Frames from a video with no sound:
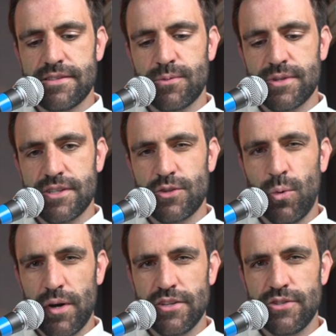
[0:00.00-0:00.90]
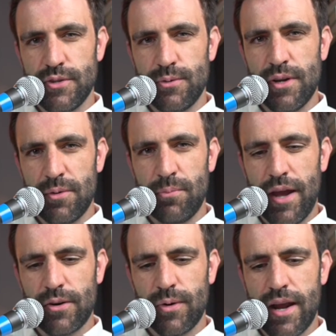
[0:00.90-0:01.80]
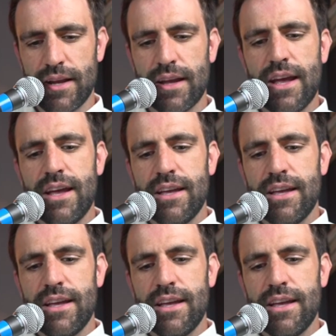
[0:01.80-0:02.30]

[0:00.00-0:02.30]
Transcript: was at 22 in beta rank.